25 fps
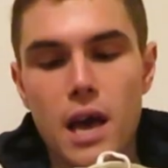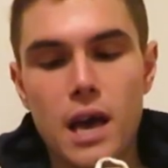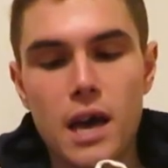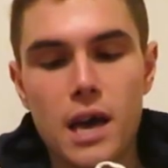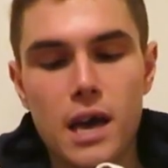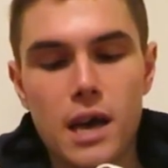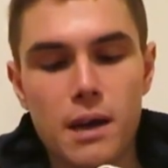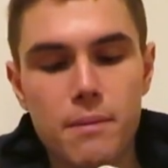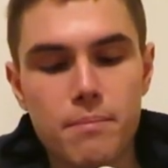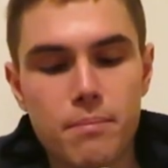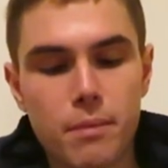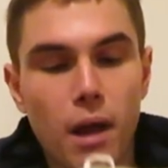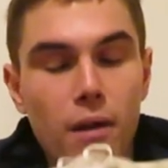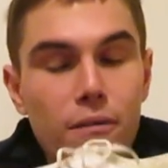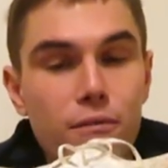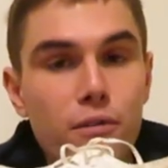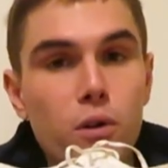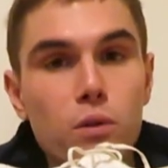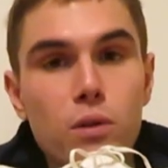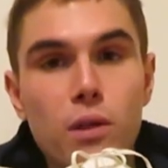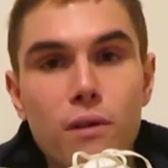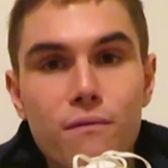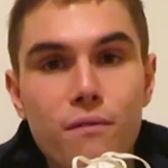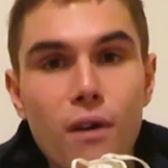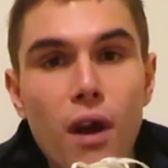I
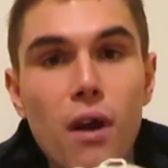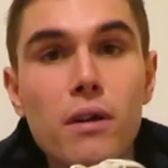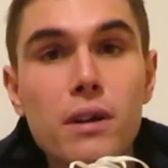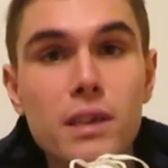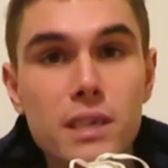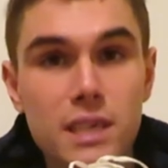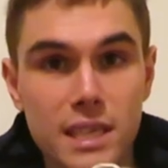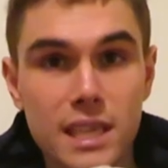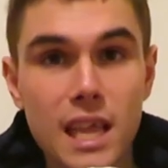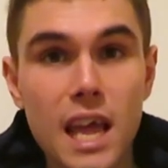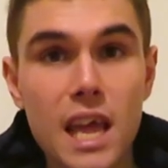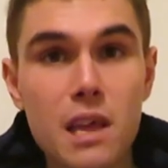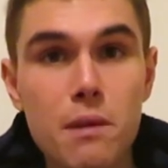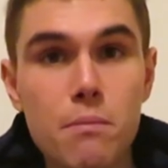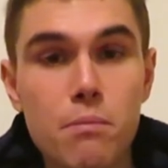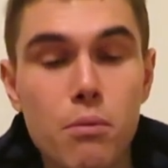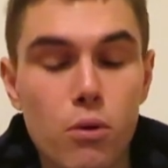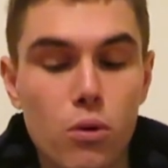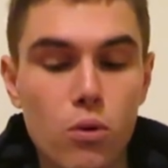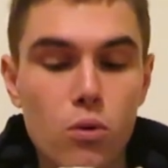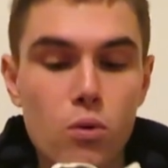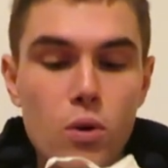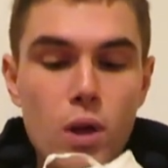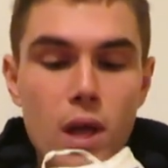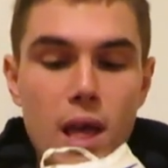feel they're very
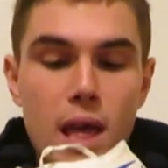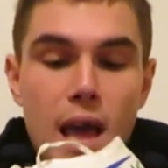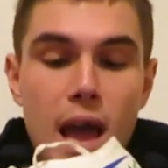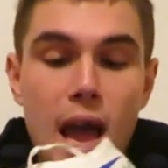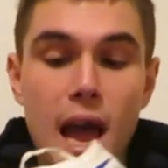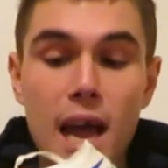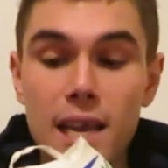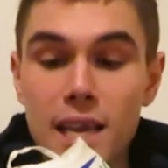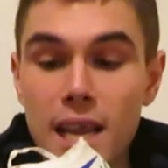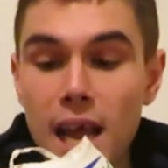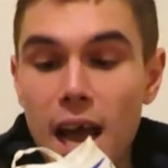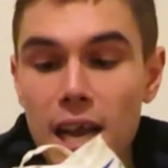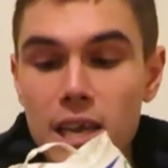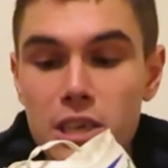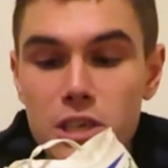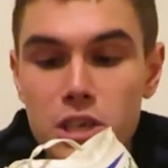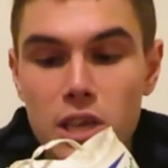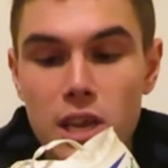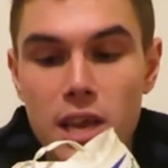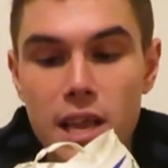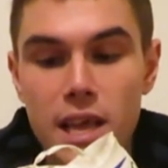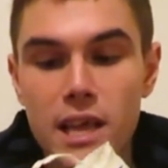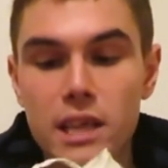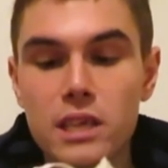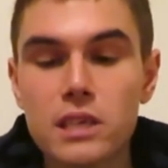stable. And
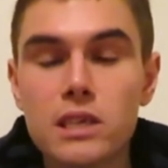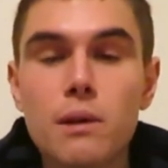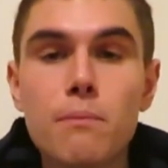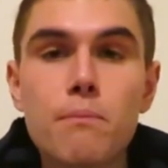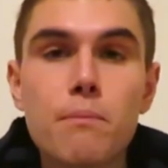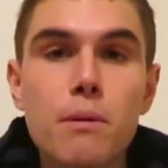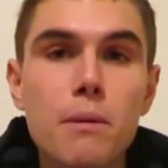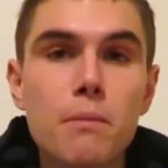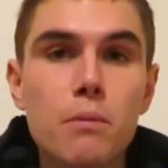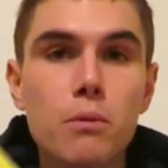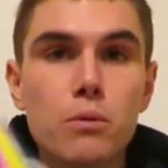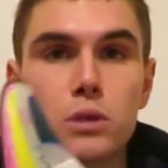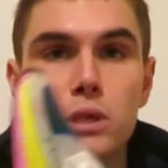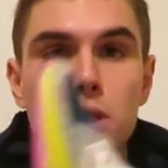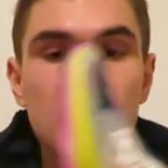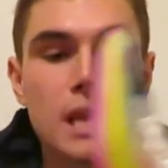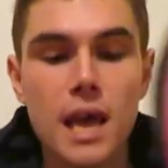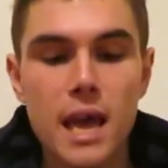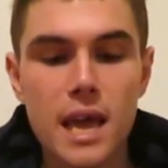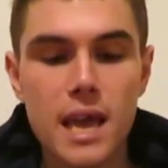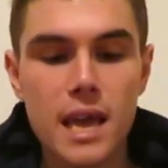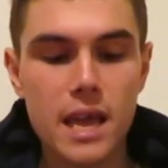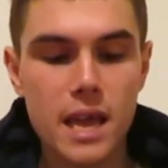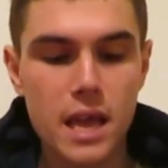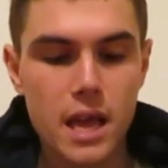actually, some people
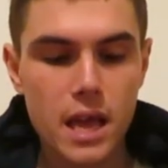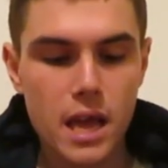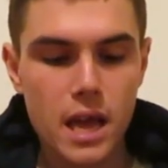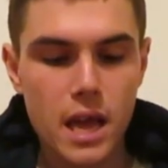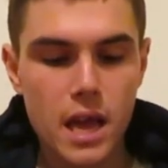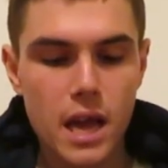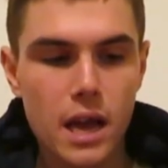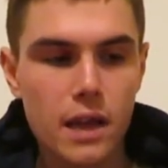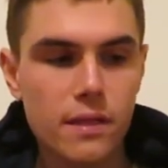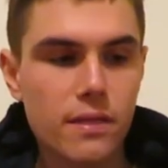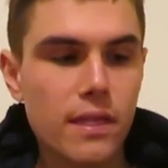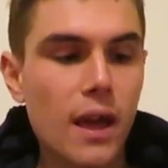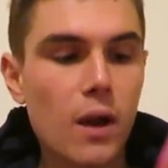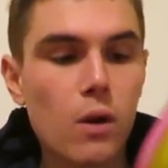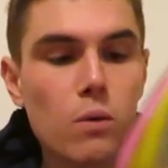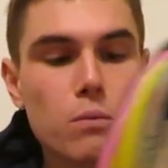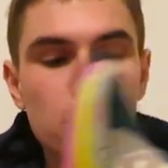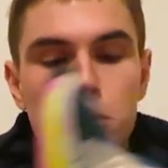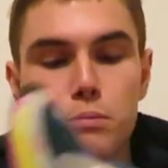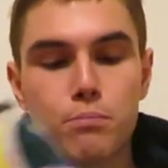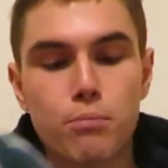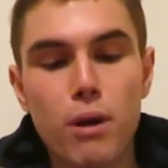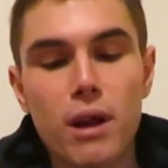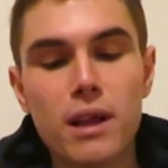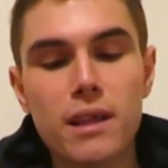say they
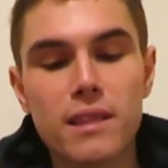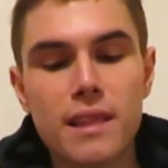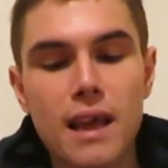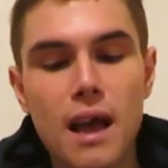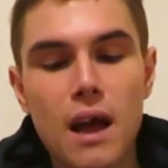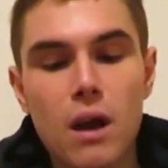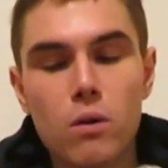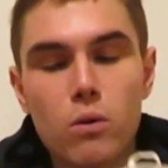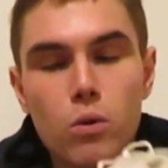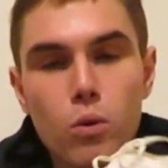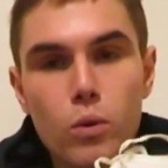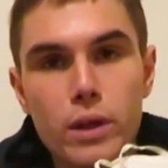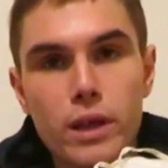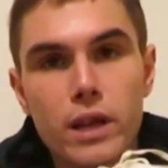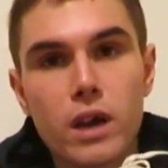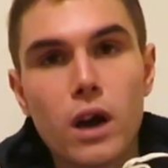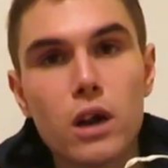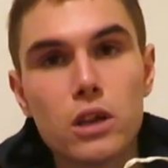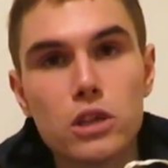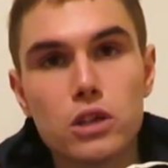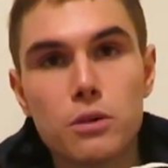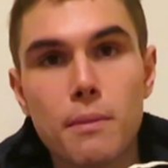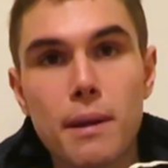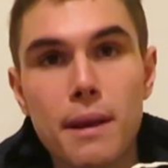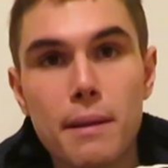almost break down or you
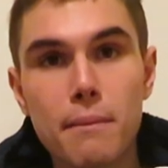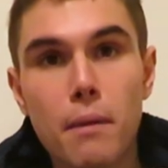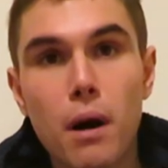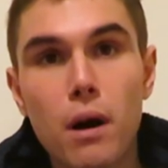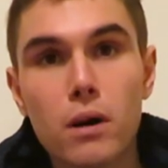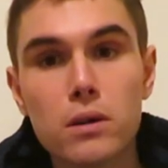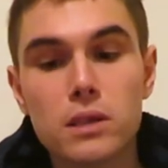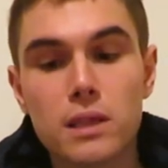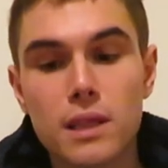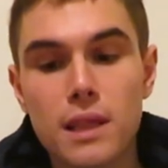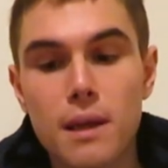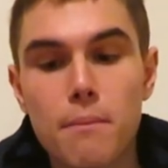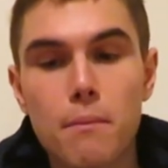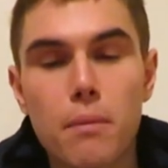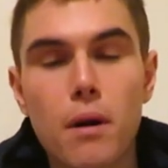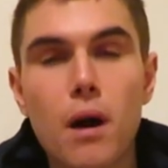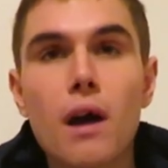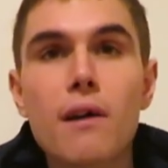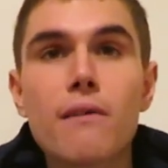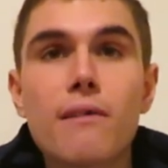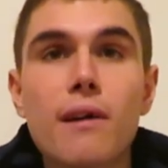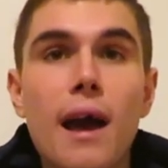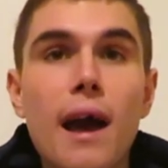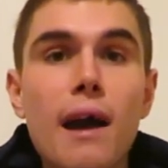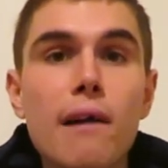can't do many miles in them, but
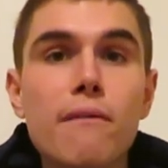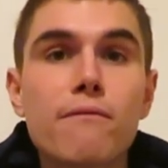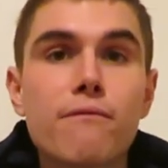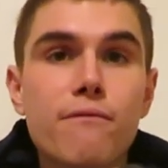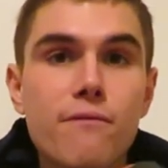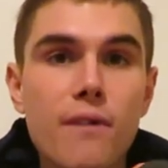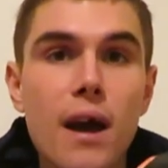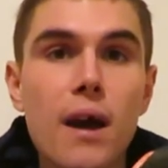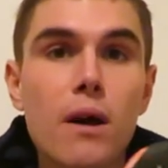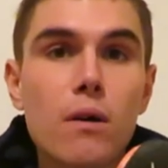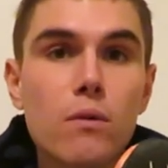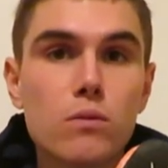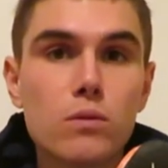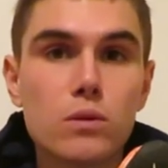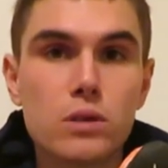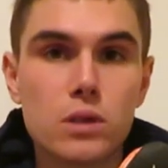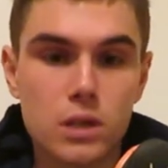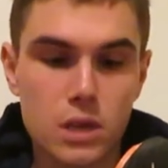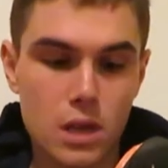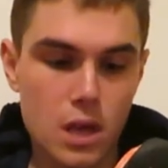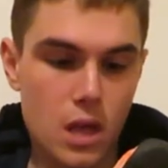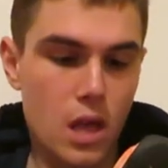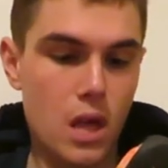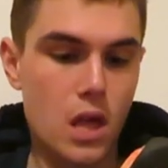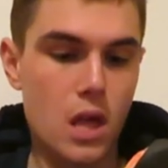I have
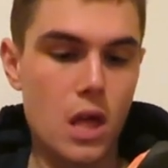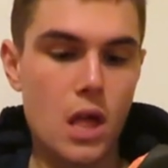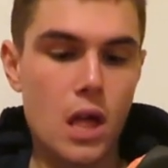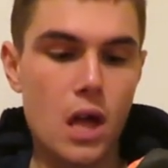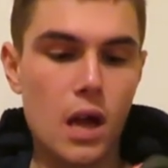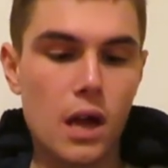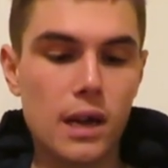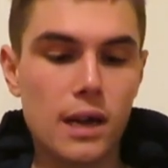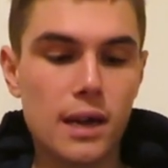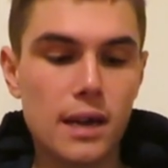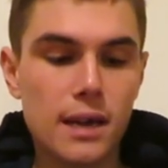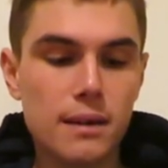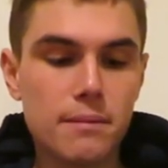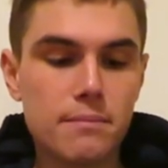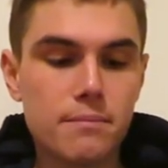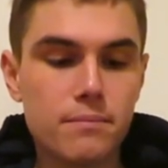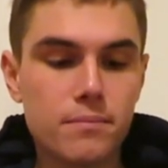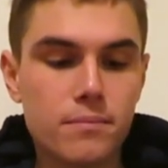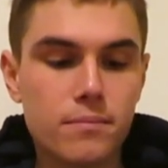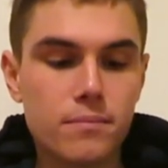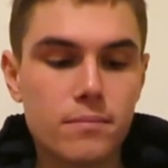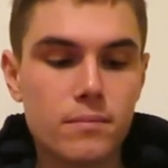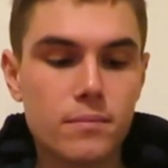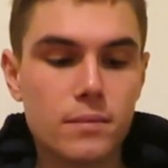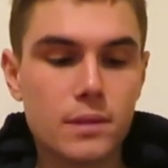found
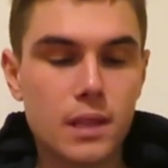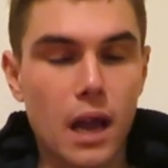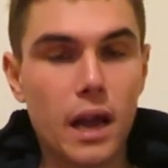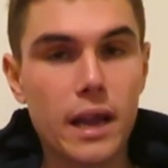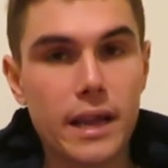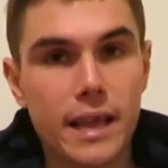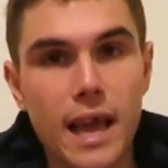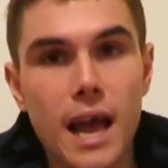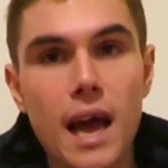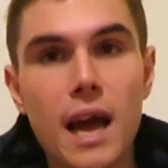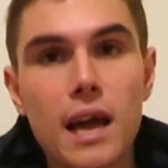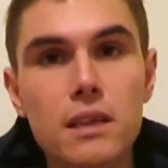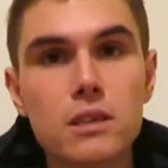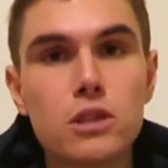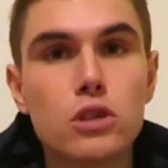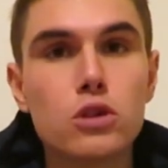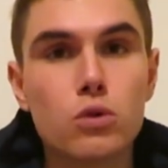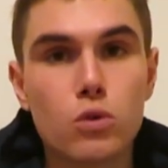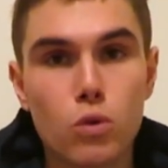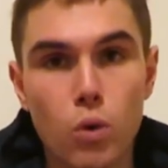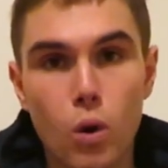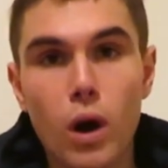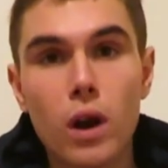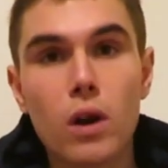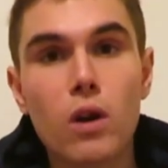that I can
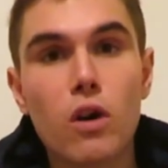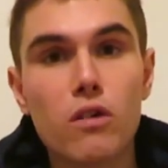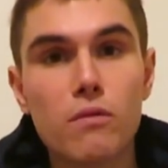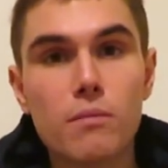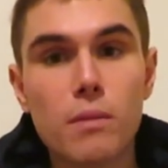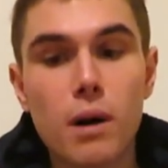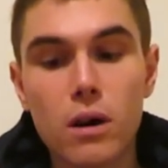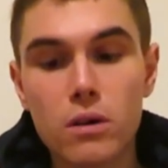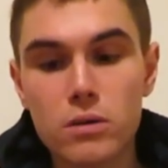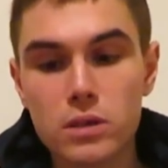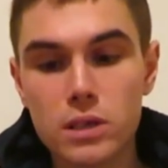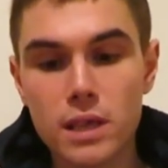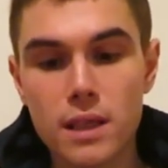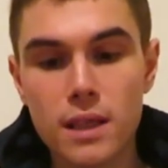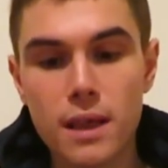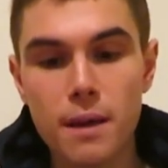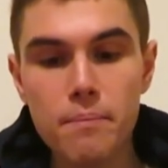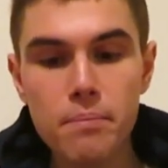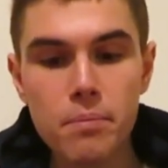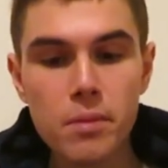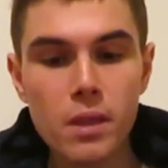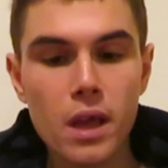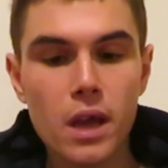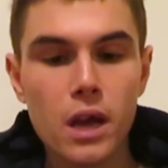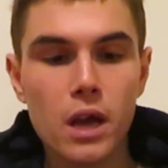do quite a lot of miles in
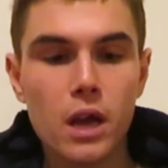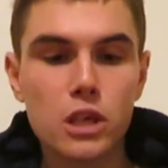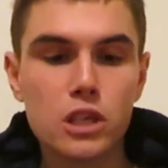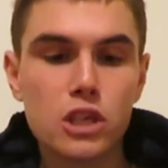them.